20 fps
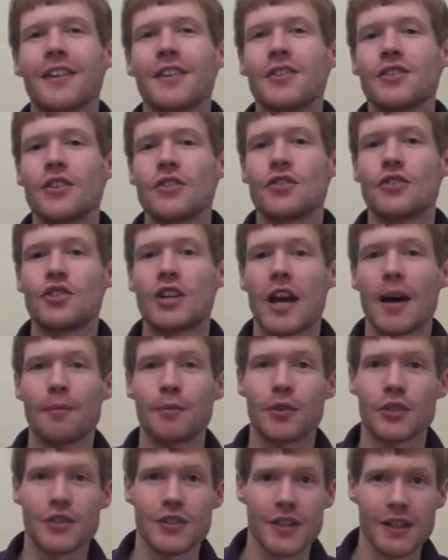This is
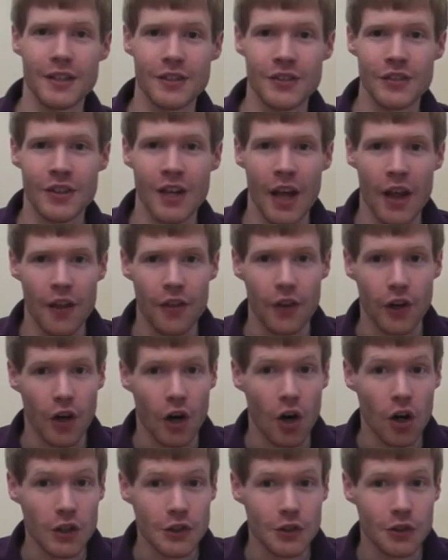Chapter 6, The
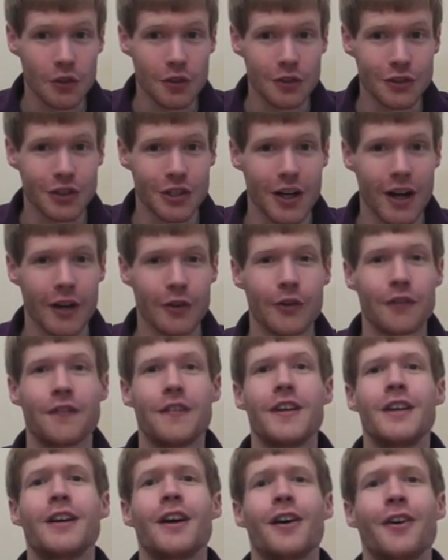Cultural
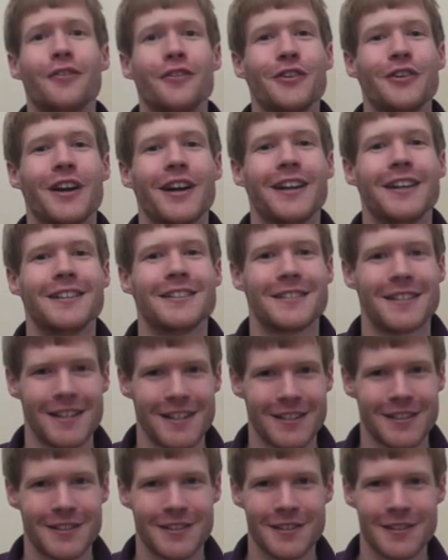Geography of the United
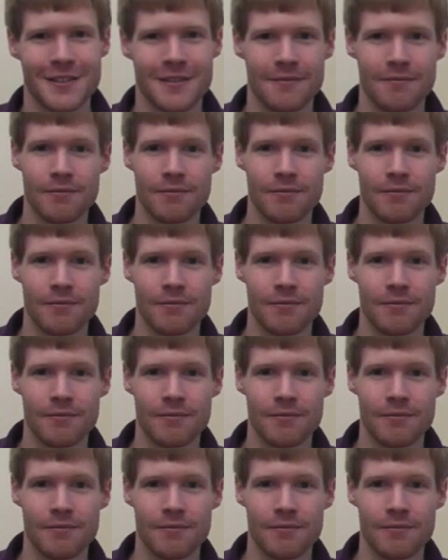States.